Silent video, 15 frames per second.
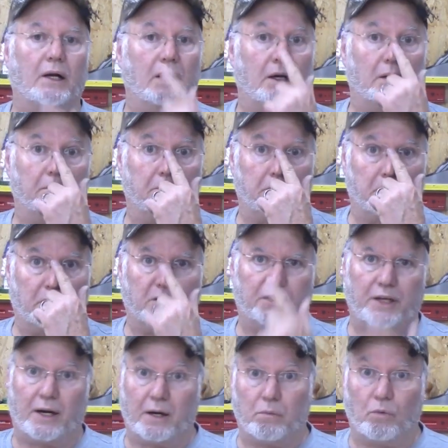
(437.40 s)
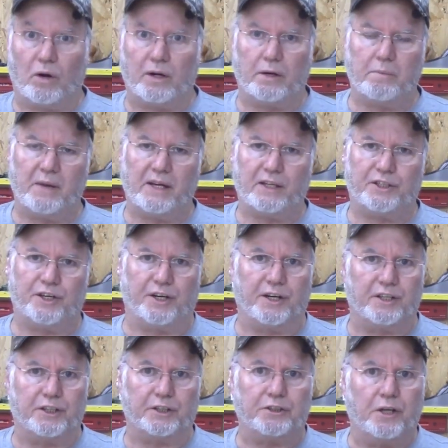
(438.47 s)
Uh, you can set up one dimension
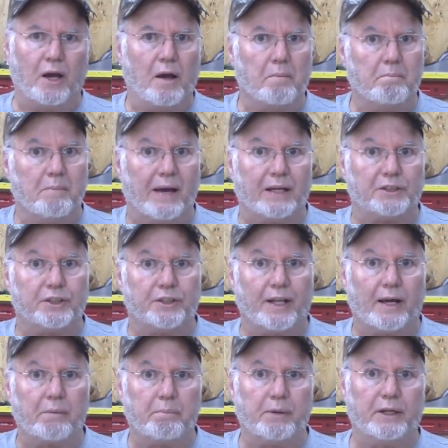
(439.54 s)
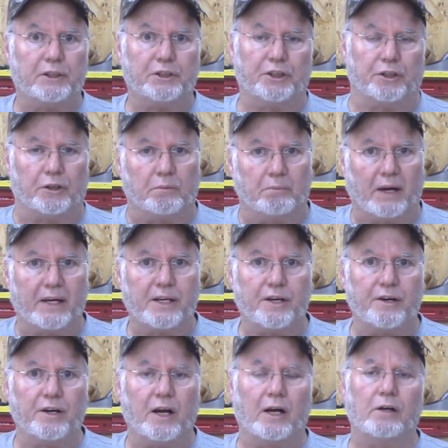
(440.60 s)
and just measure that picture. Make
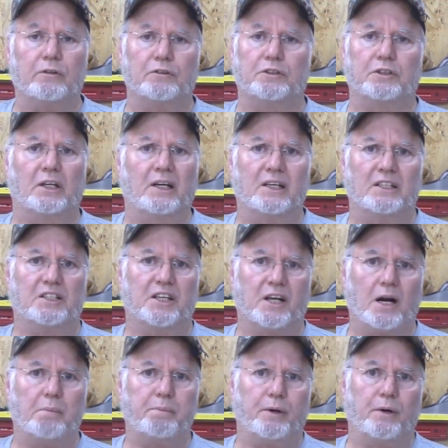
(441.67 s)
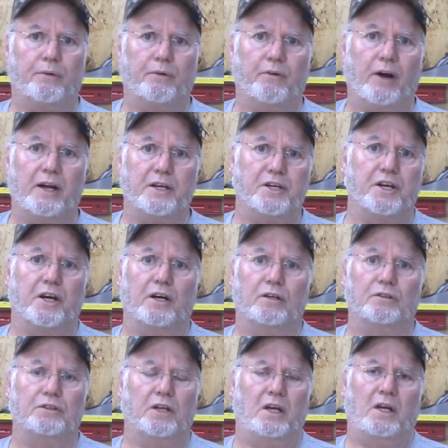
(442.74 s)
your notes, set up your
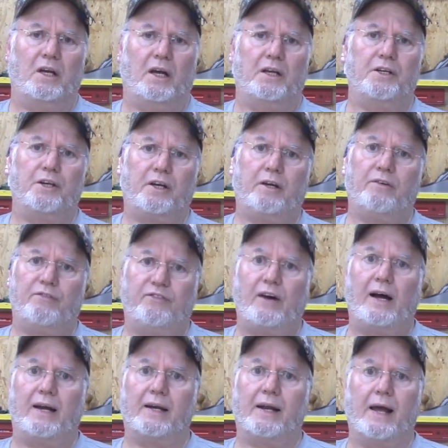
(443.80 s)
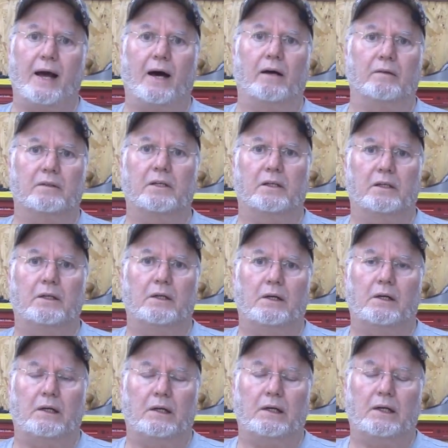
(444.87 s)
ratios, and you can find out
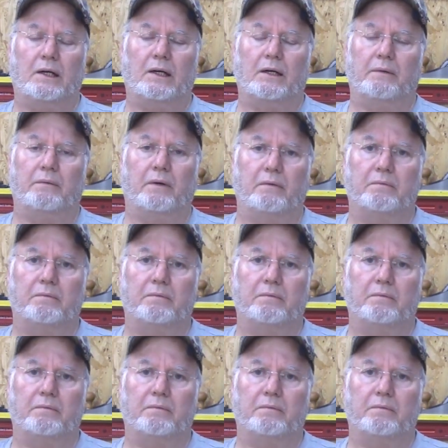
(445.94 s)
uh,